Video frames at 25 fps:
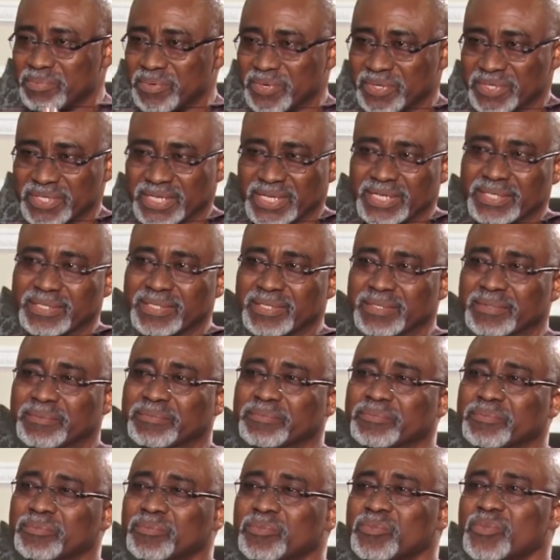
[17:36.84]
budget.
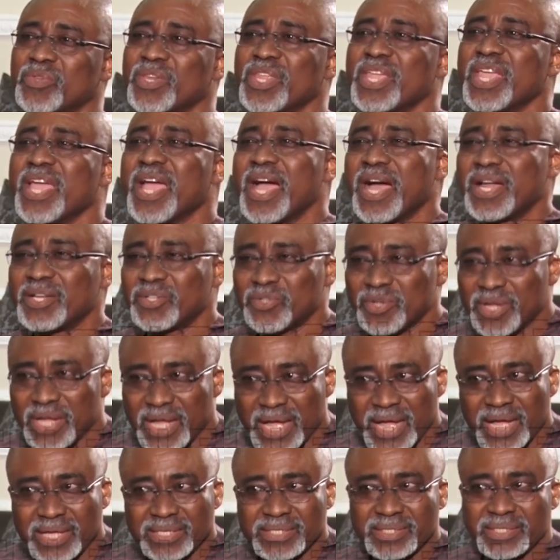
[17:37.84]
And so
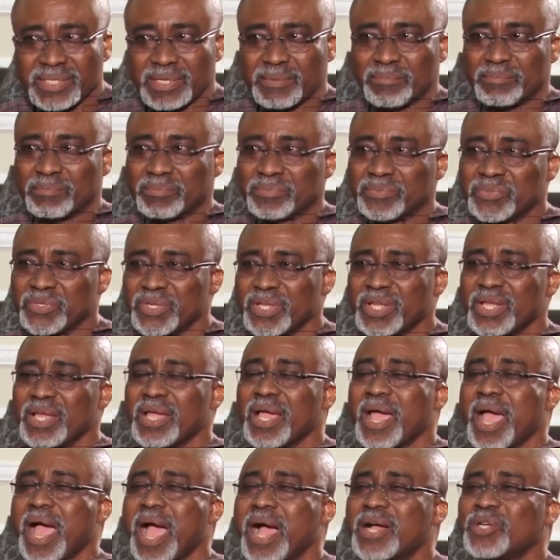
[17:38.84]
I asked them,
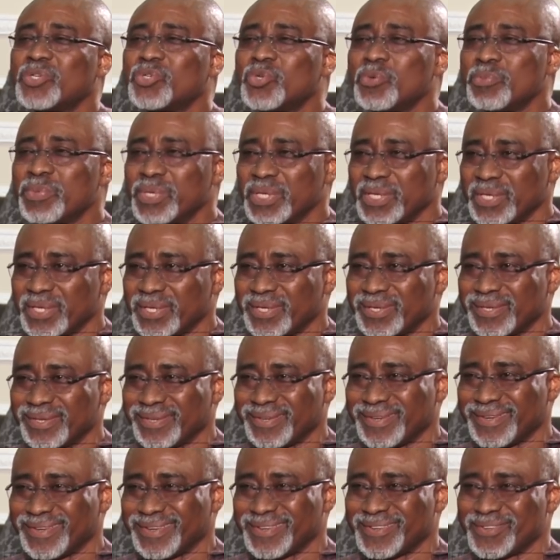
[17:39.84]
assuming
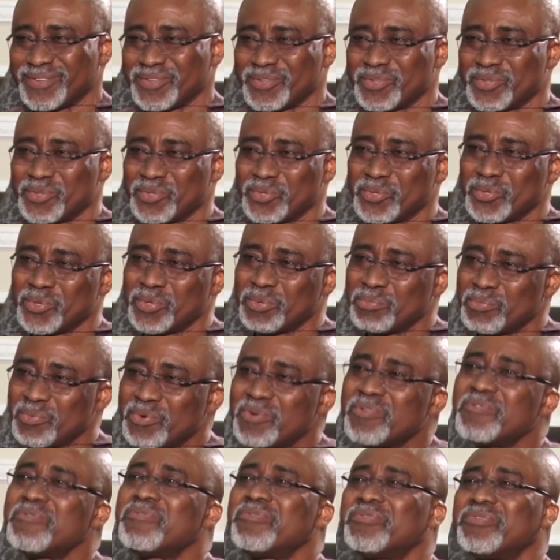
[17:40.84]
you
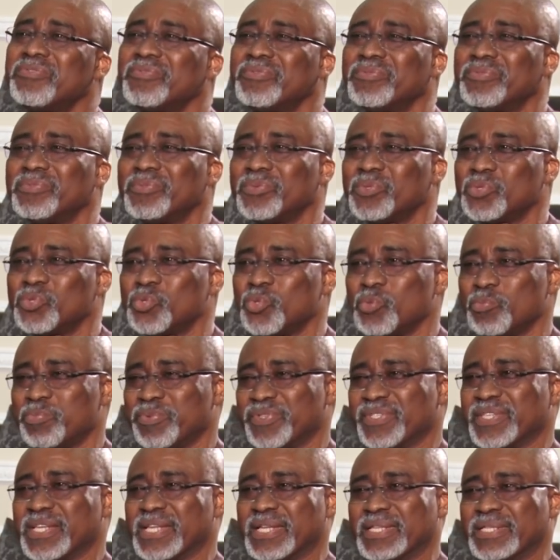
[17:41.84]
remove
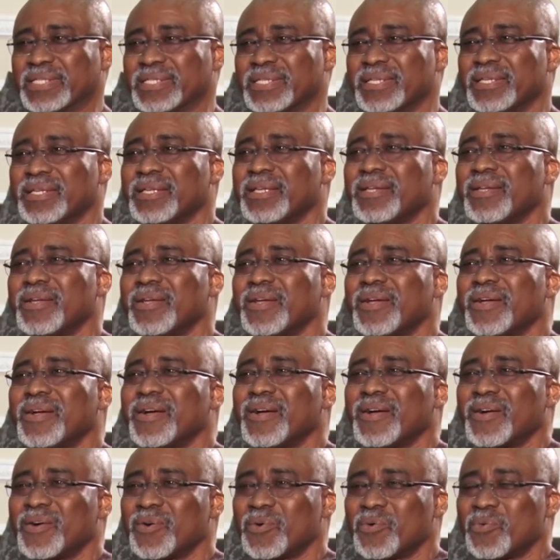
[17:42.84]
2%,
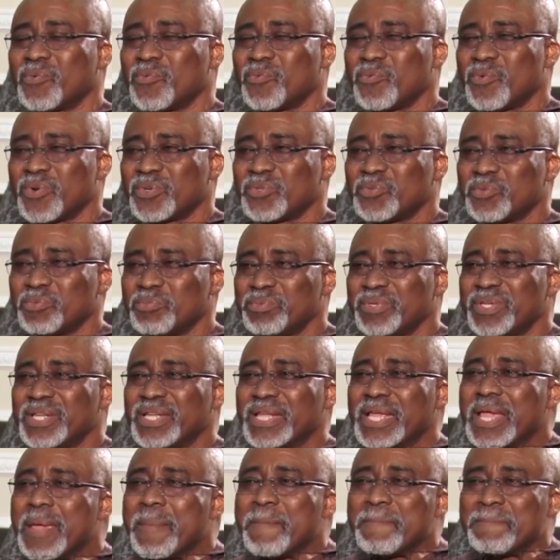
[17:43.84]
what will be
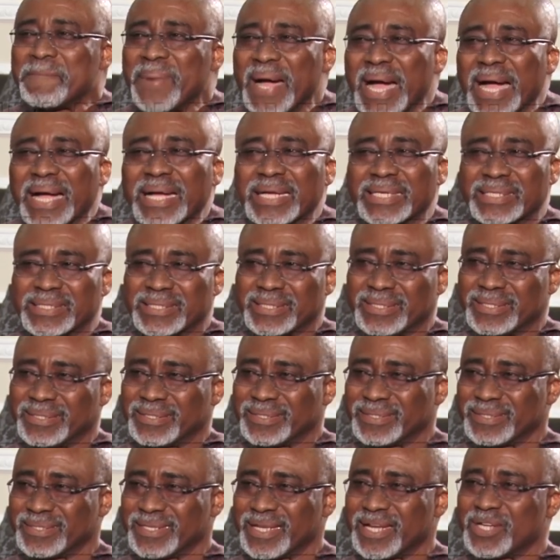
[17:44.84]
the impact?
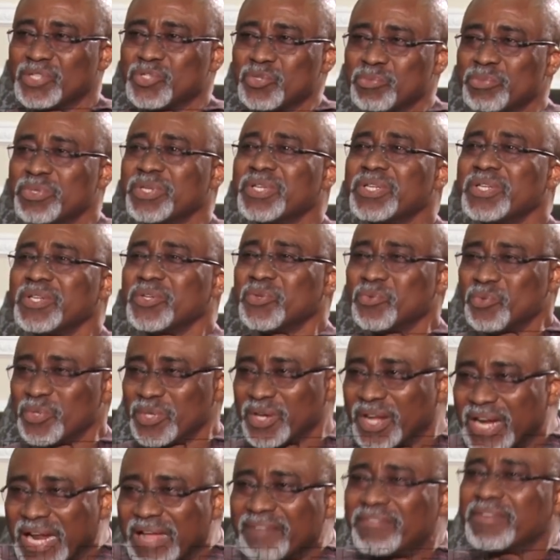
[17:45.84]
Assuming we
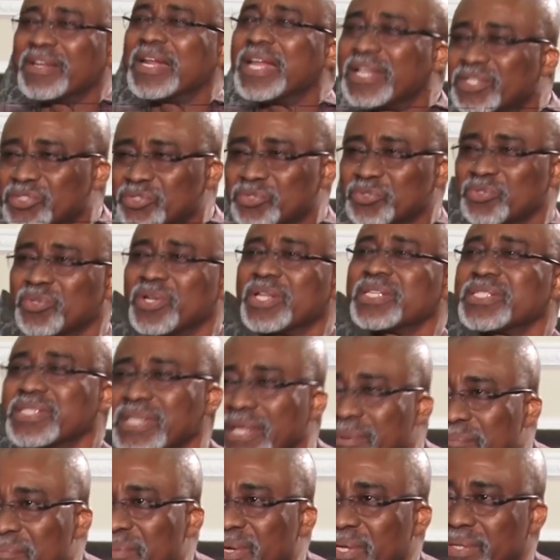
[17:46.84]
don't have a National
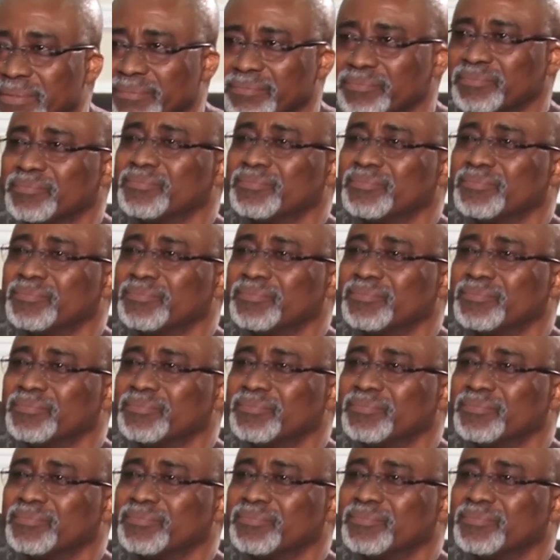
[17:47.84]
Assembly,